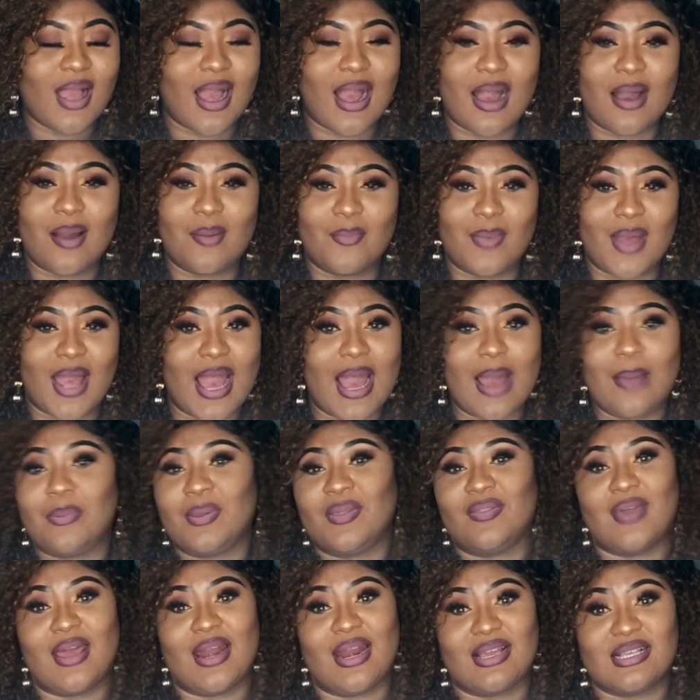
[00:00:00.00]
I'm happy
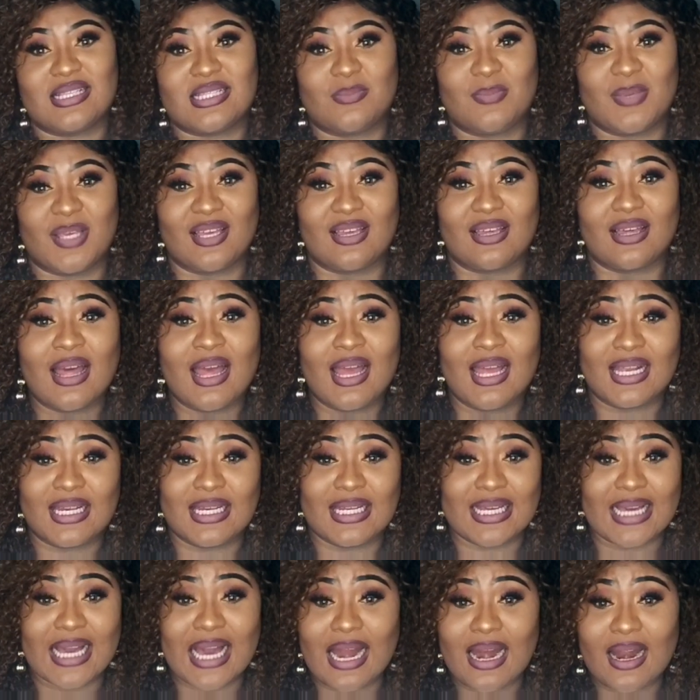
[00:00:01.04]
that I speak
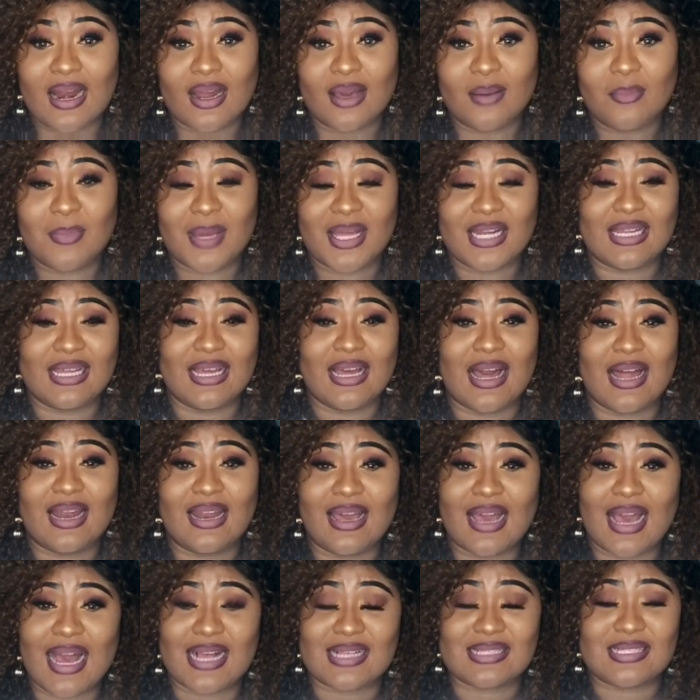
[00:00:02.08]
Lingala. My
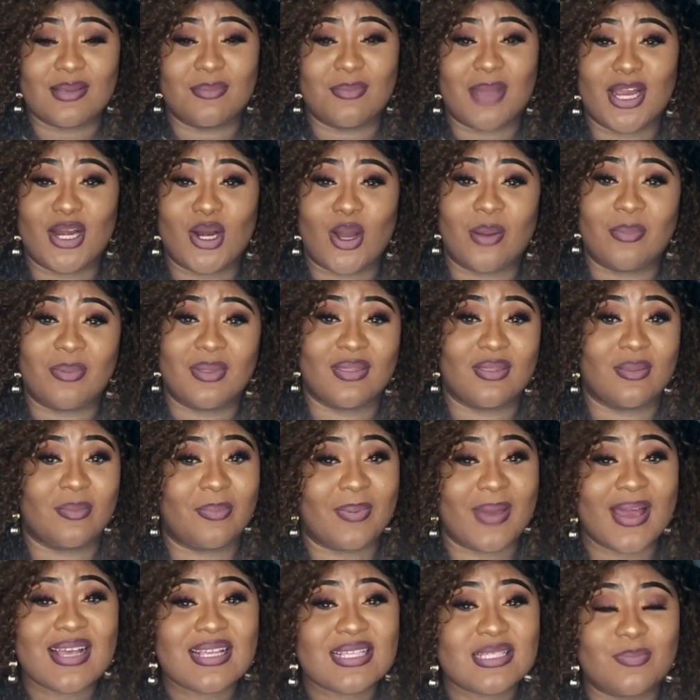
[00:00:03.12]
Lingala accent might not be the
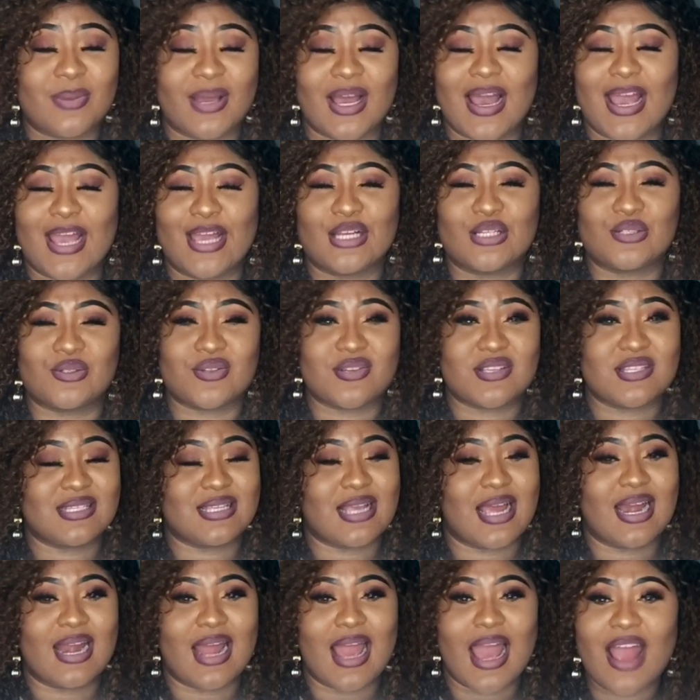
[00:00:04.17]
best, but I
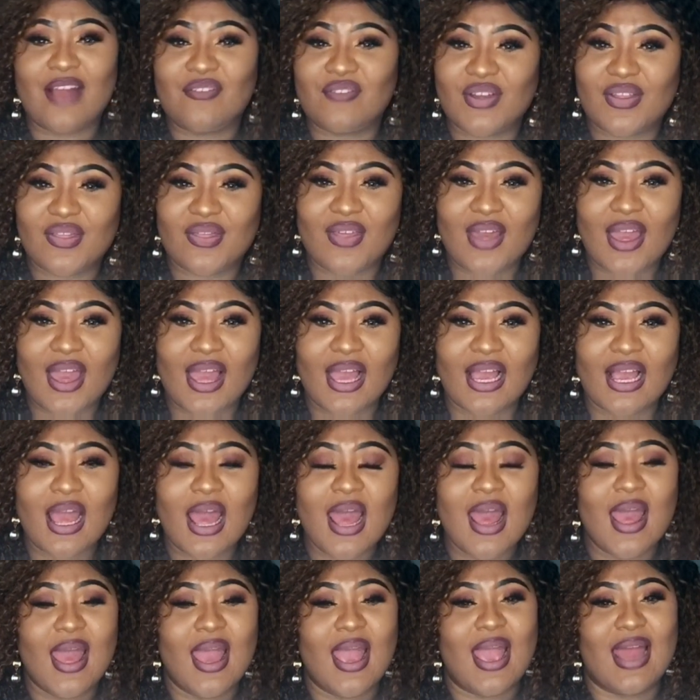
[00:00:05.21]
understand everything
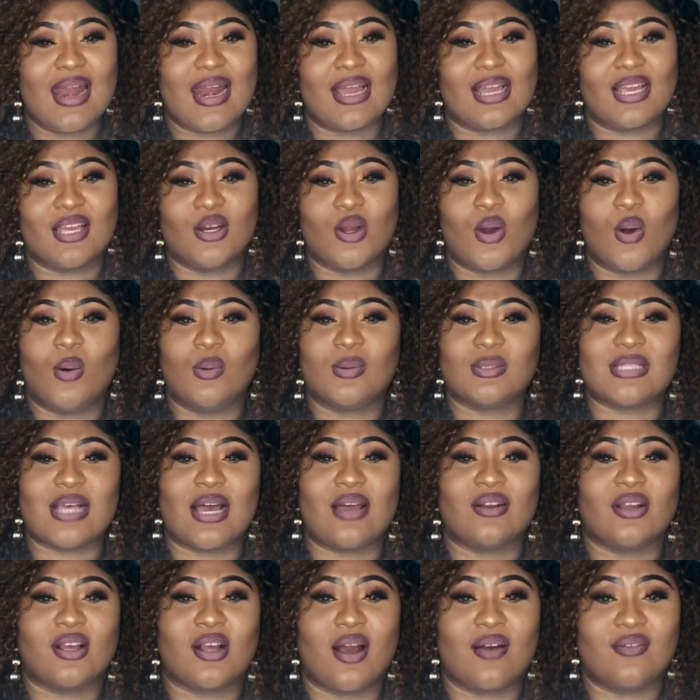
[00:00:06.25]
and I can hold
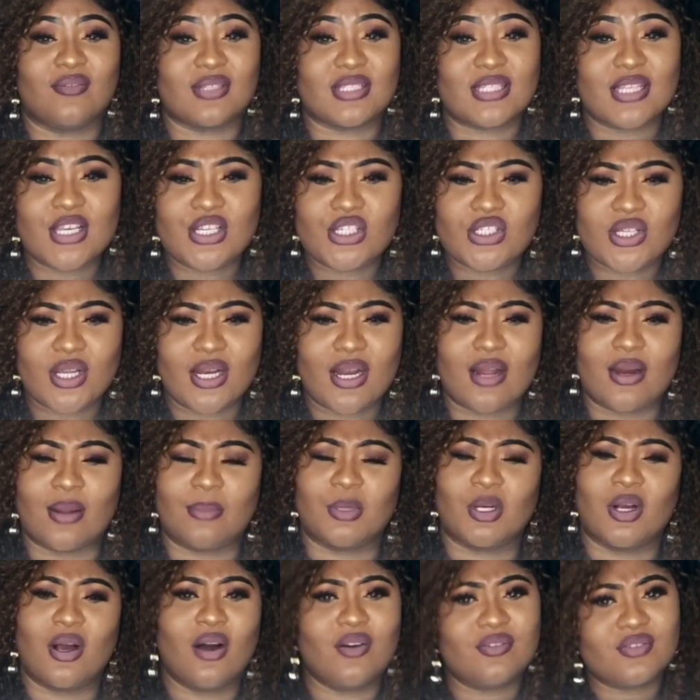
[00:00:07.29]
down a conversation, and
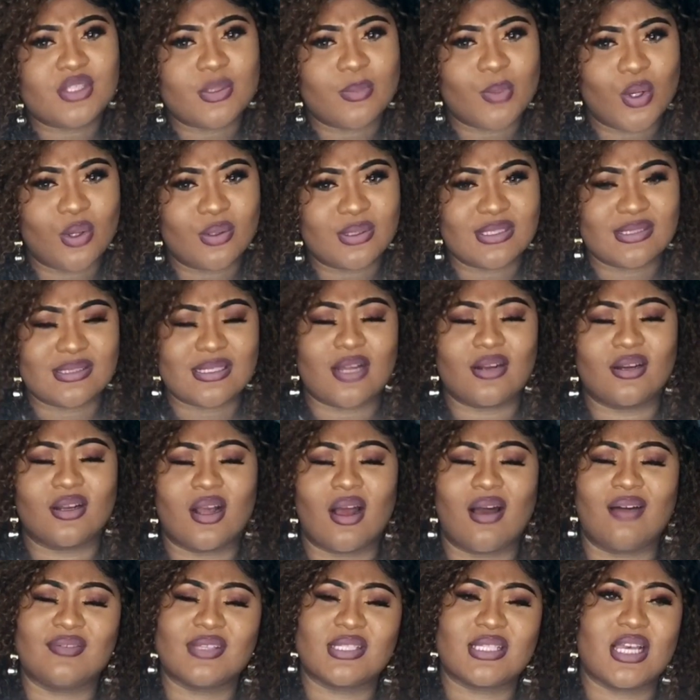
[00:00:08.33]
I'm comfortable holding down a
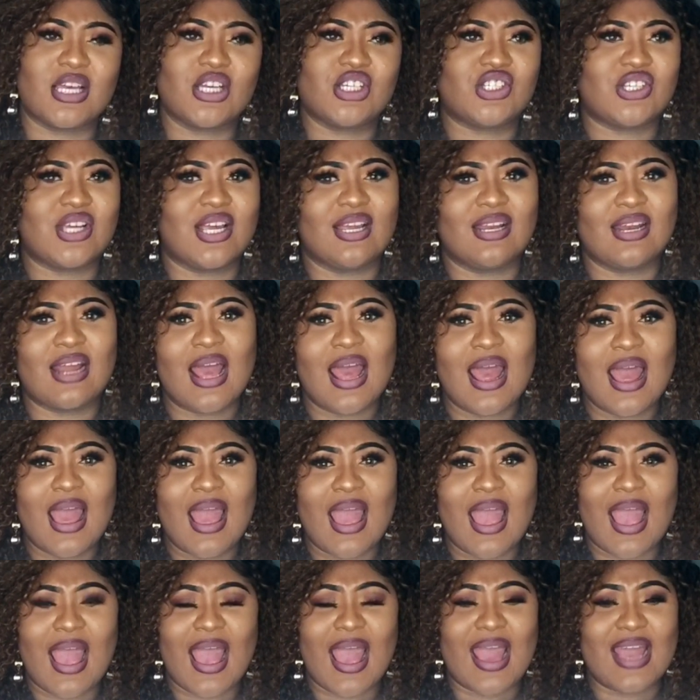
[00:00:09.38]
conversation,
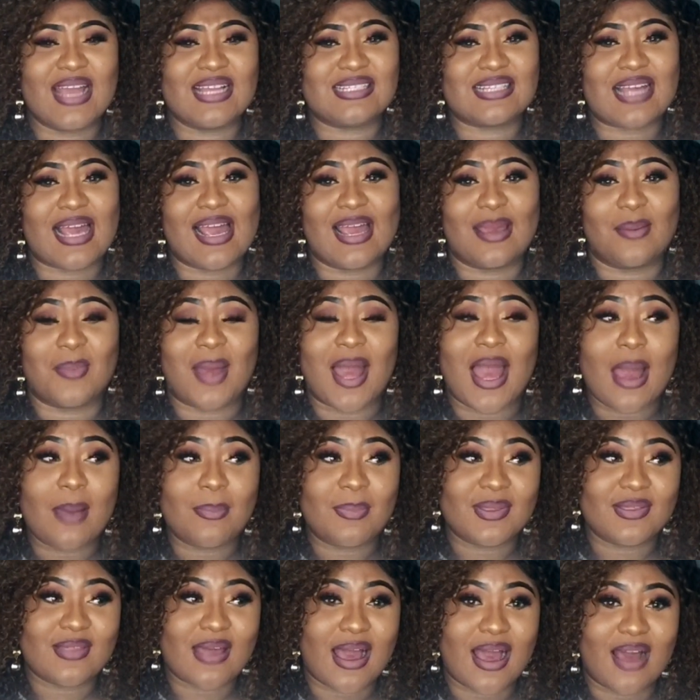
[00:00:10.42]
and I am
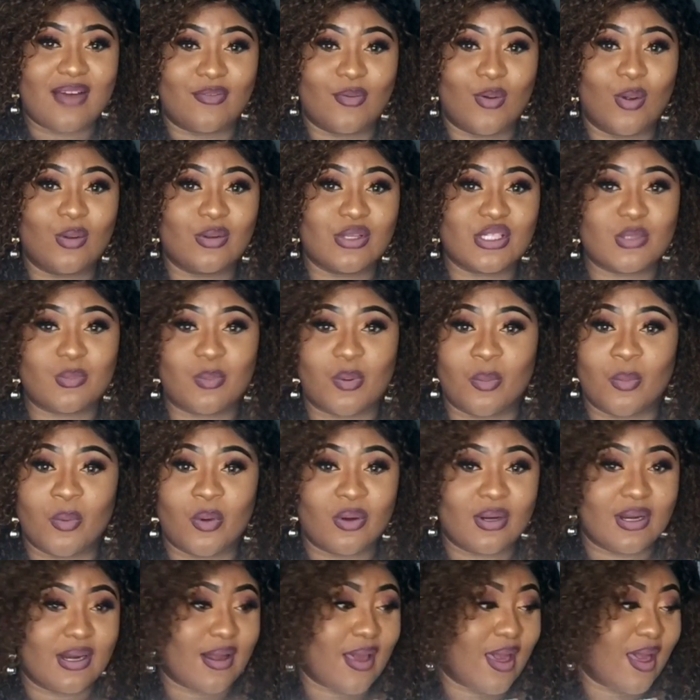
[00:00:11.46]
happy that I've always
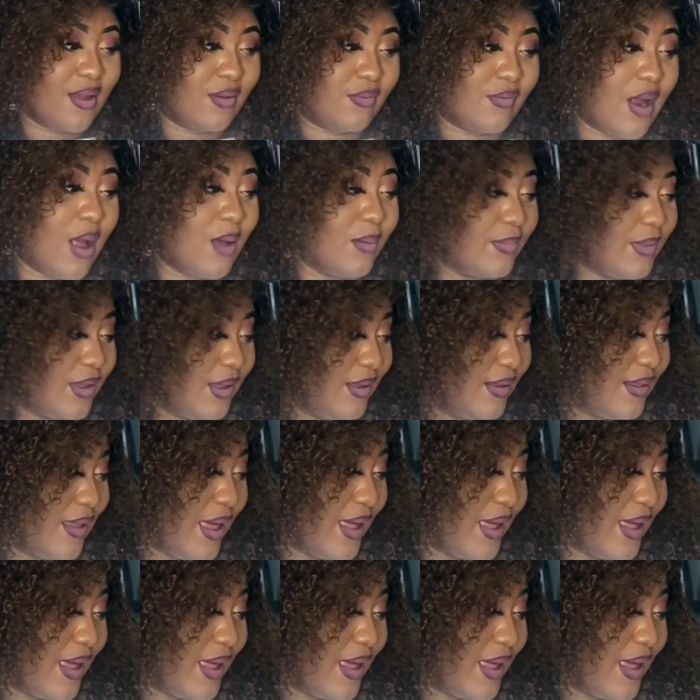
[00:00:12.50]
promoted that around me.